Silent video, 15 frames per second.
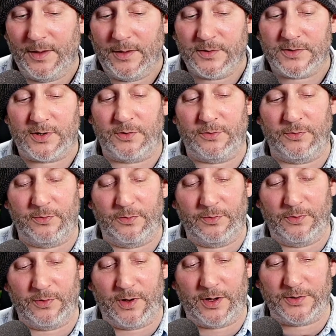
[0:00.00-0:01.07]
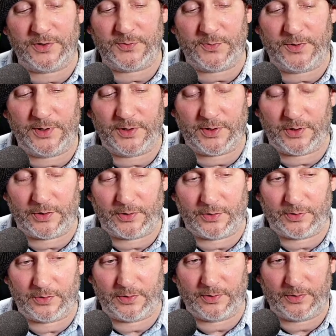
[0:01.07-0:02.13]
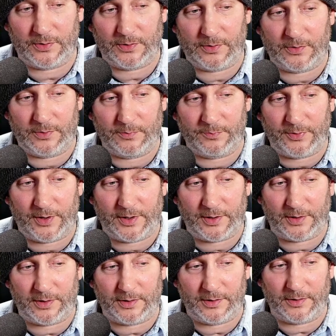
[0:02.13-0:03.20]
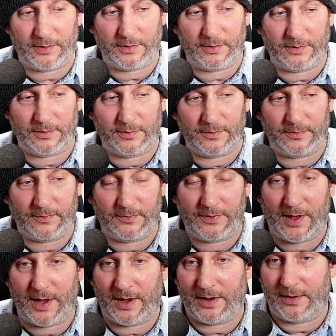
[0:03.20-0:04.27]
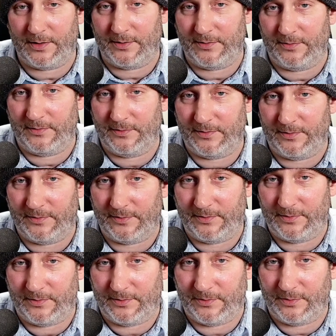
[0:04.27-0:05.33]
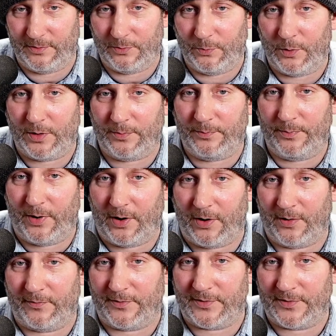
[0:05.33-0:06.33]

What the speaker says: So I just wanted to bring that one part of the